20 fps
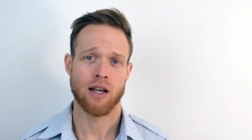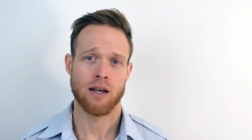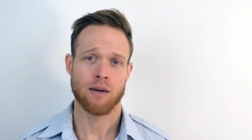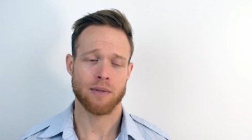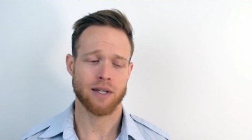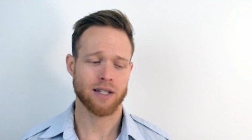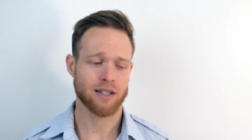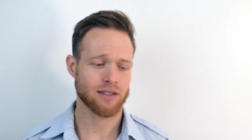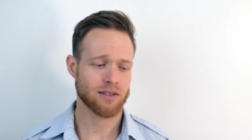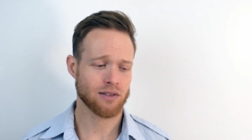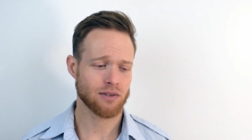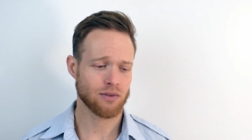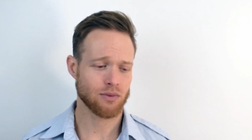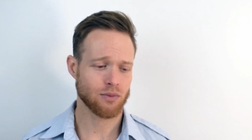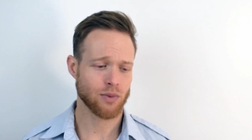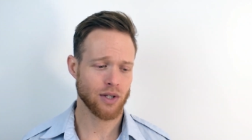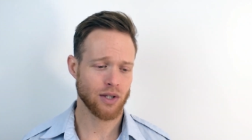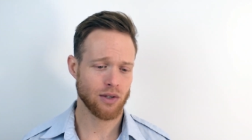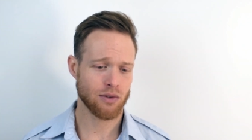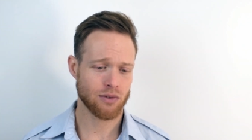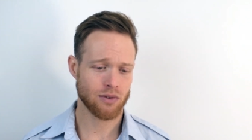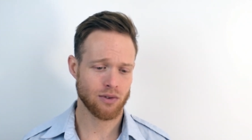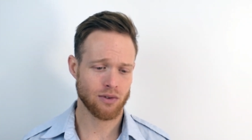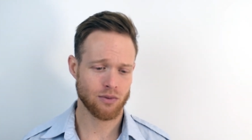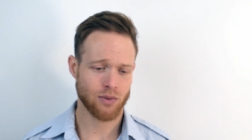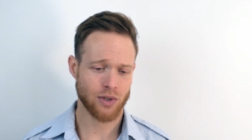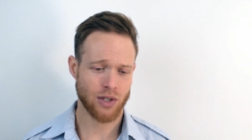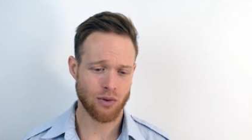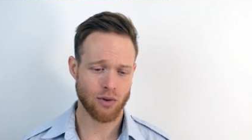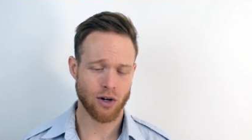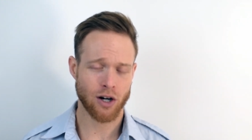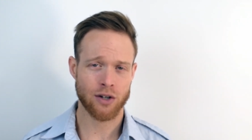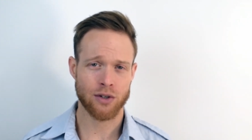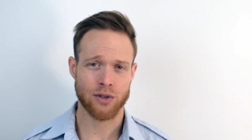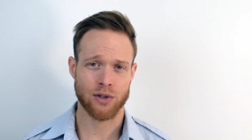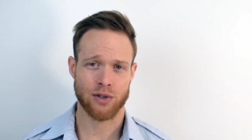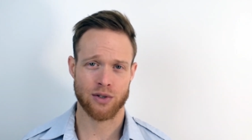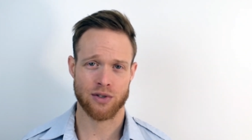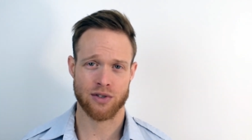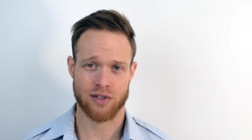because when you
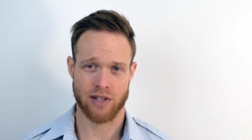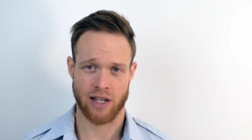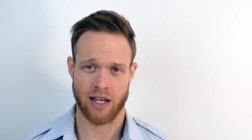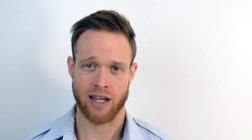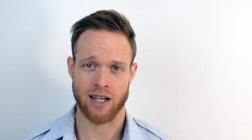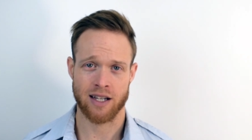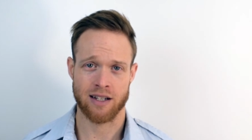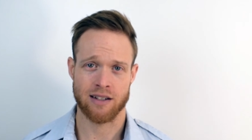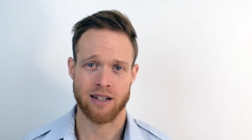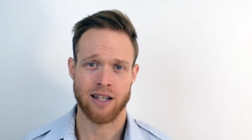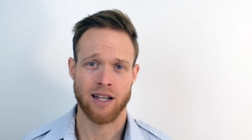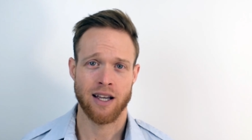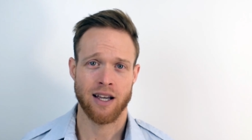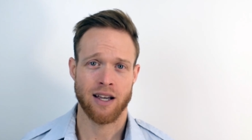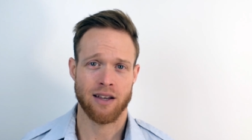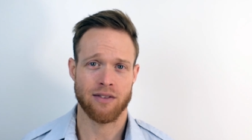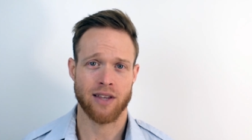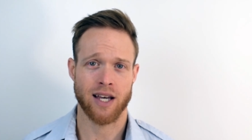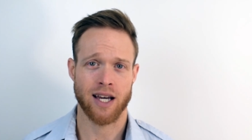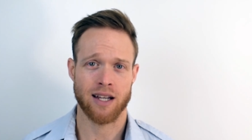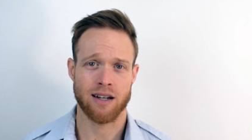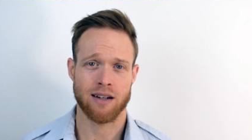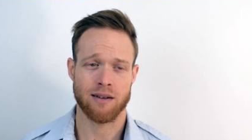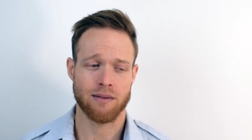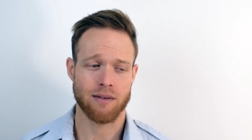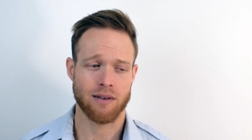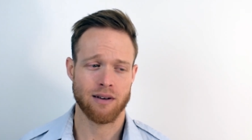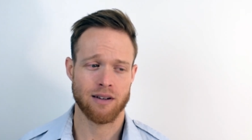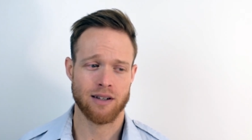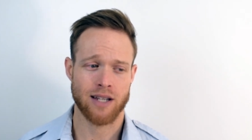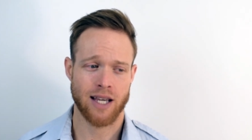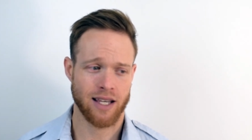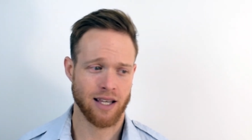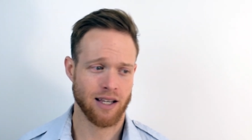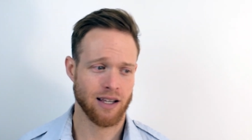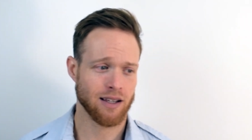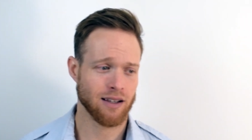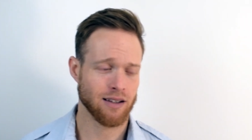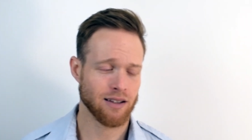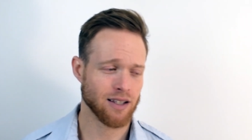understand that
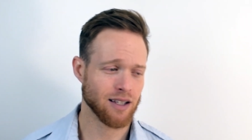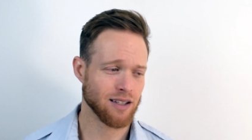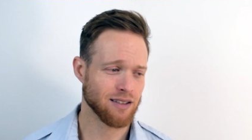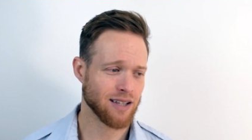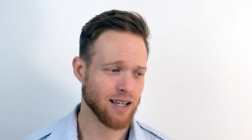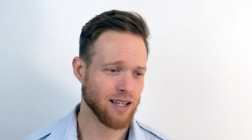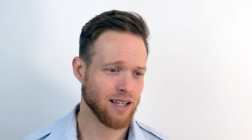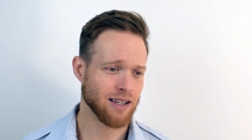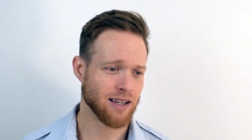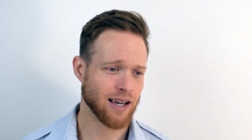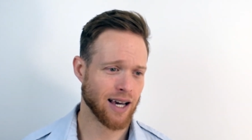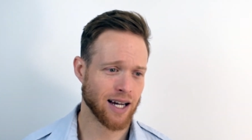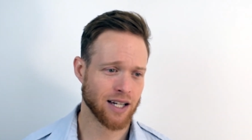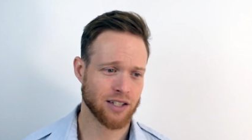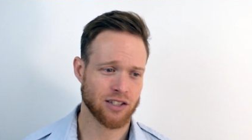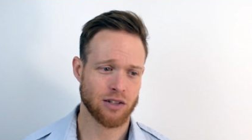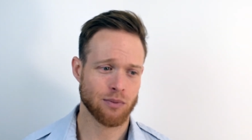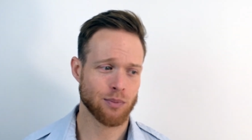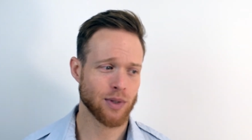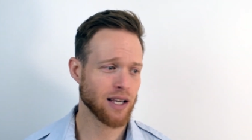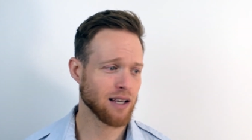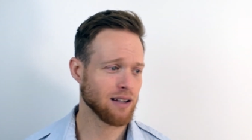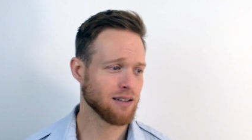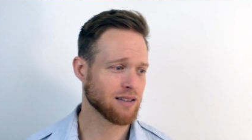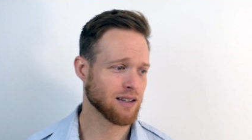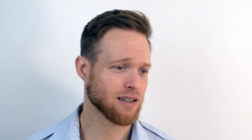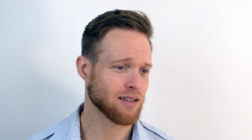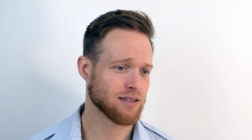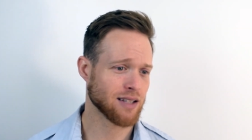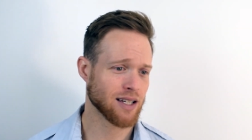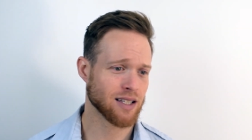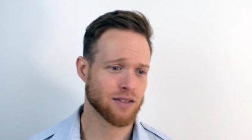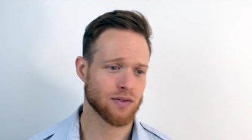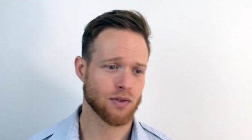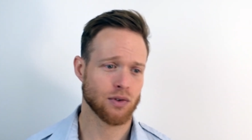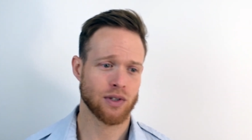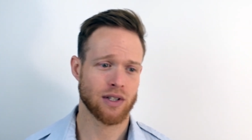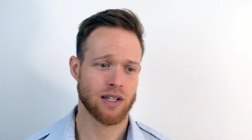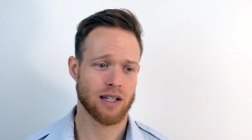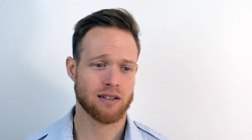taking action, being
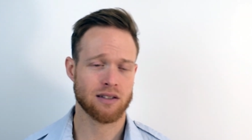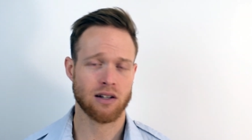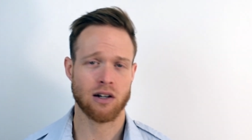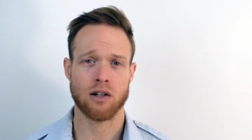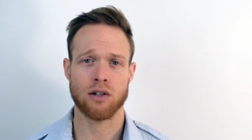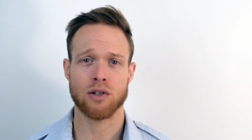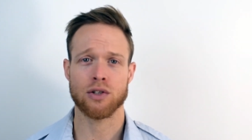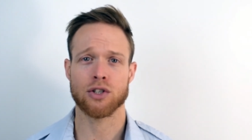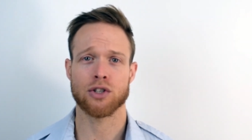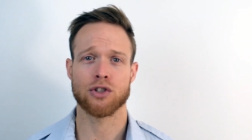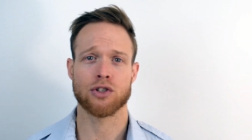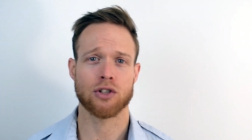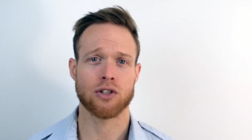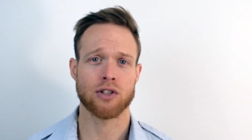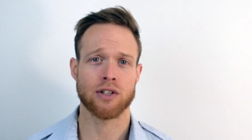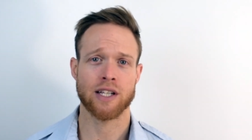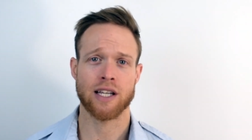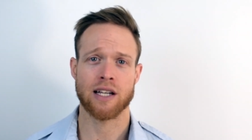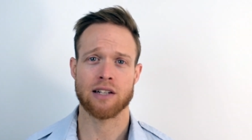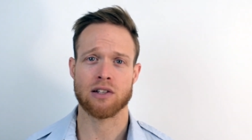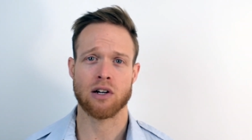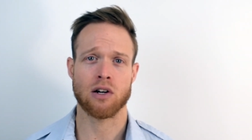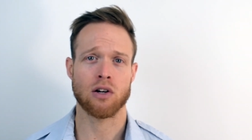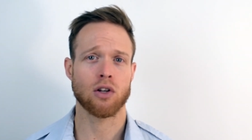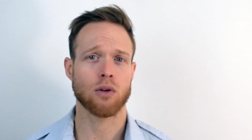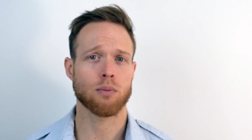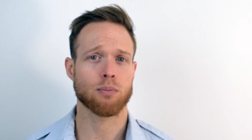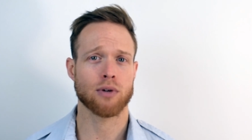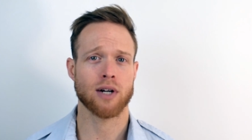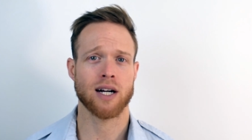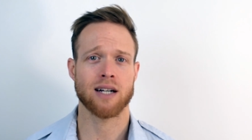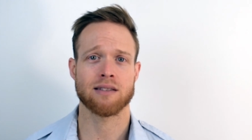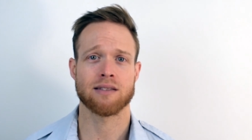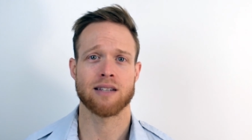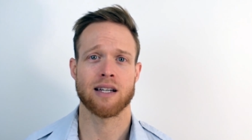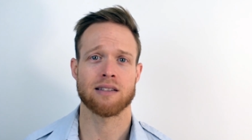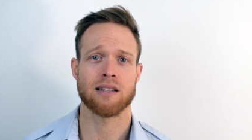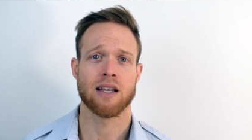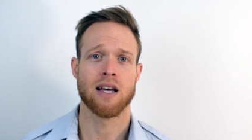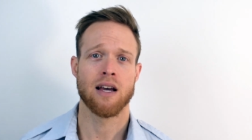successful, it's all a journey, it's all a
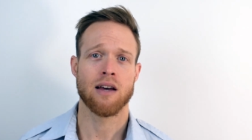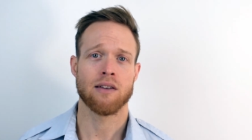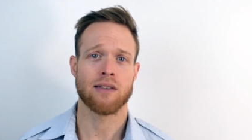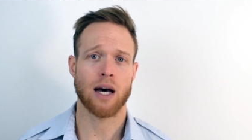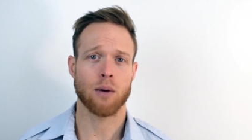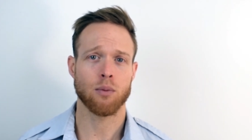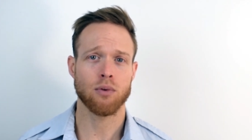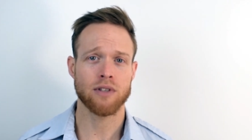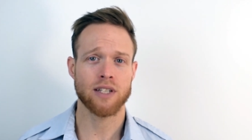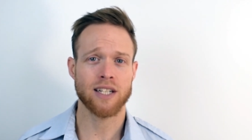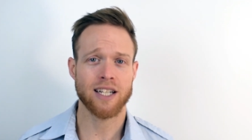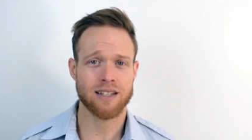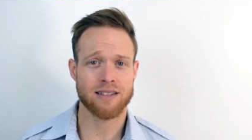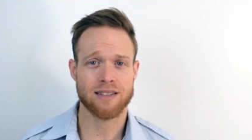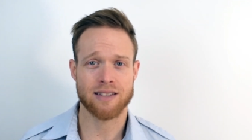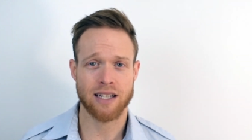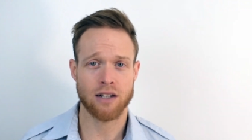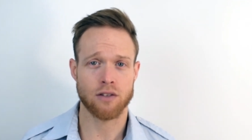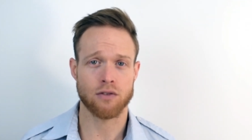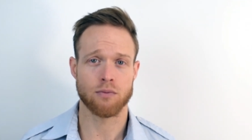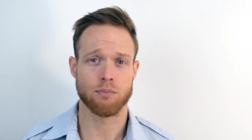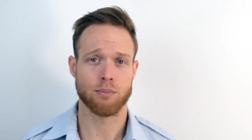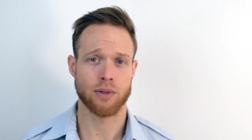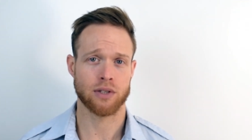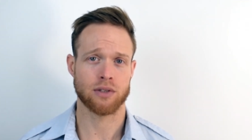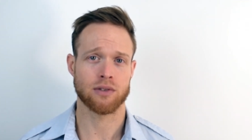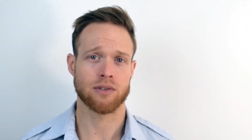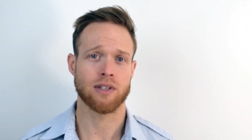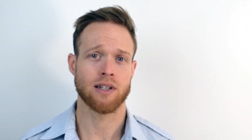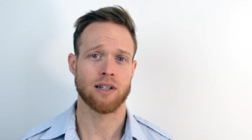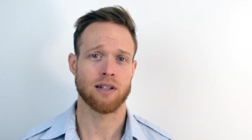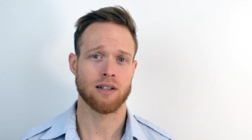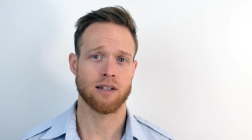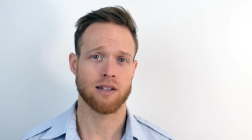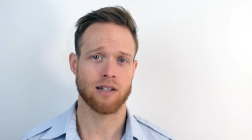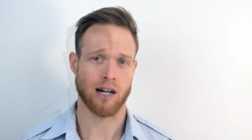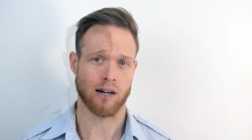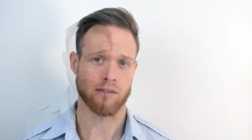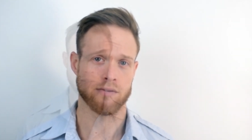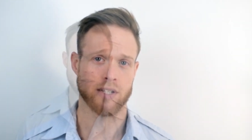process, that will in itself build
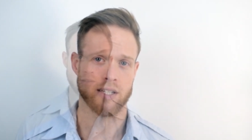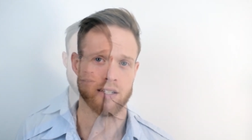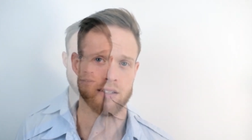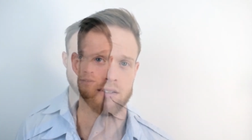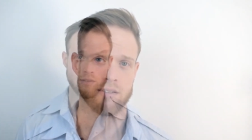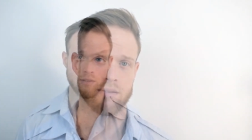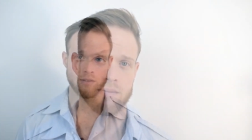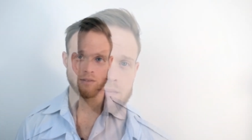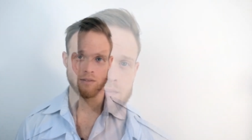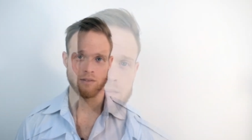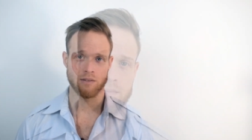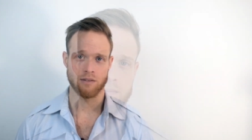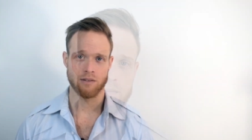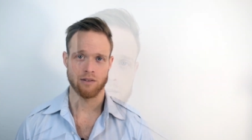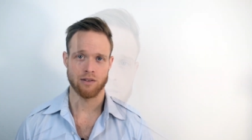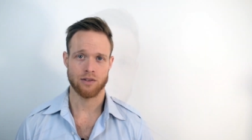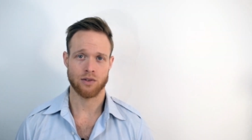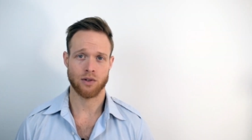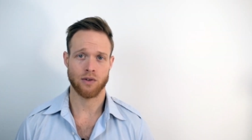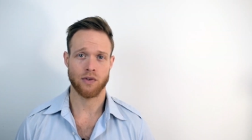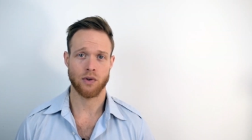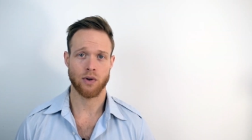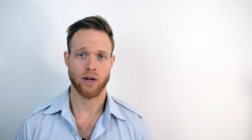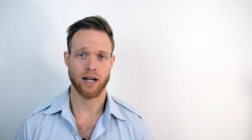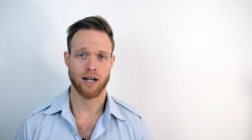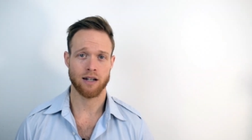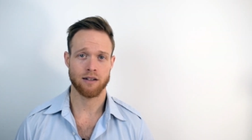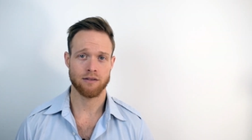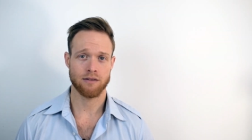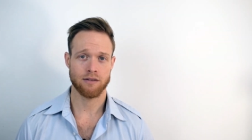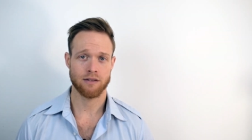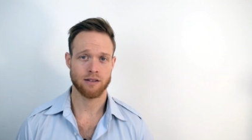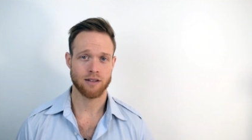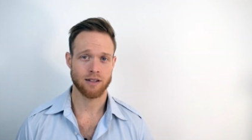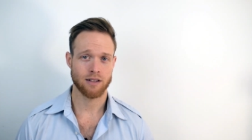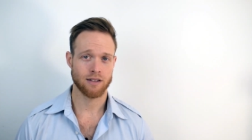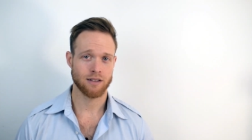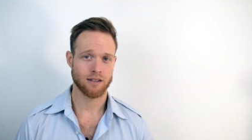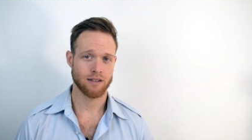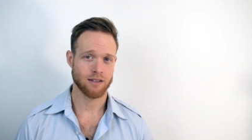confidence. So if you have
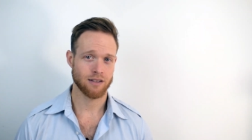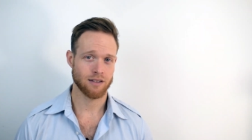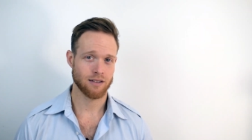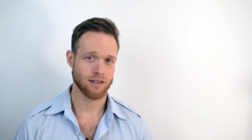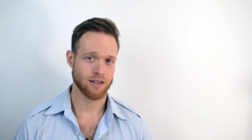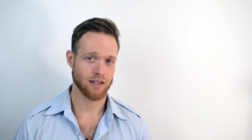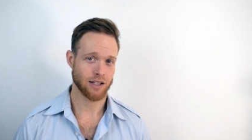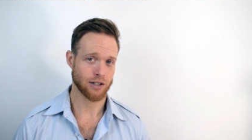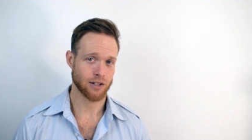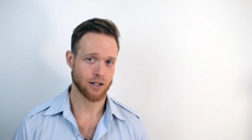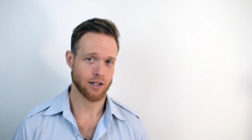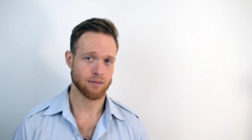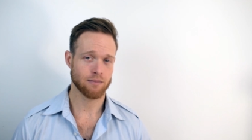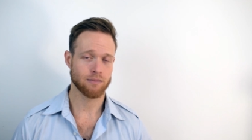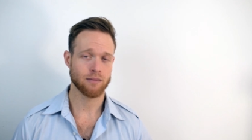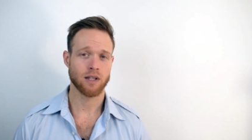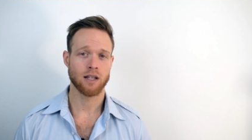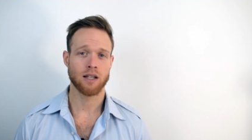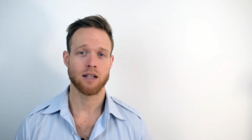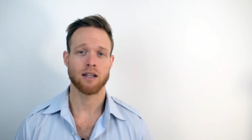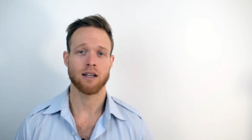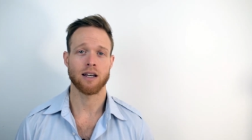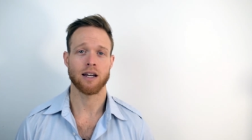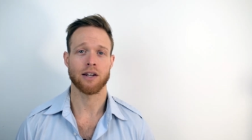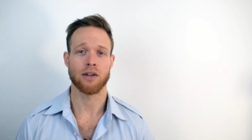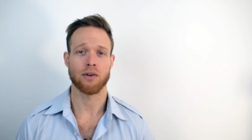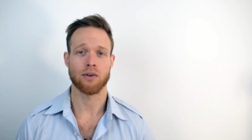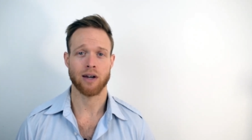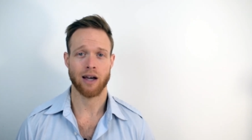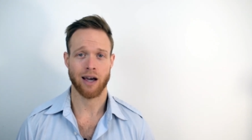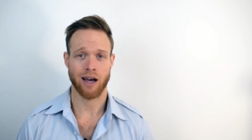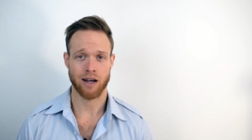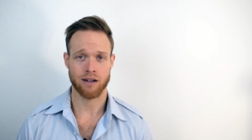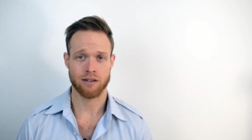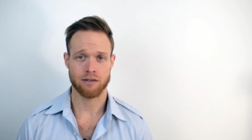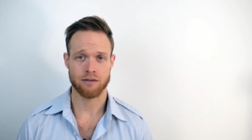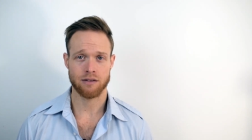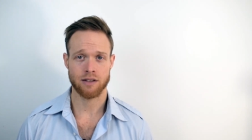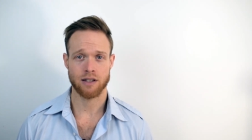clarity and you have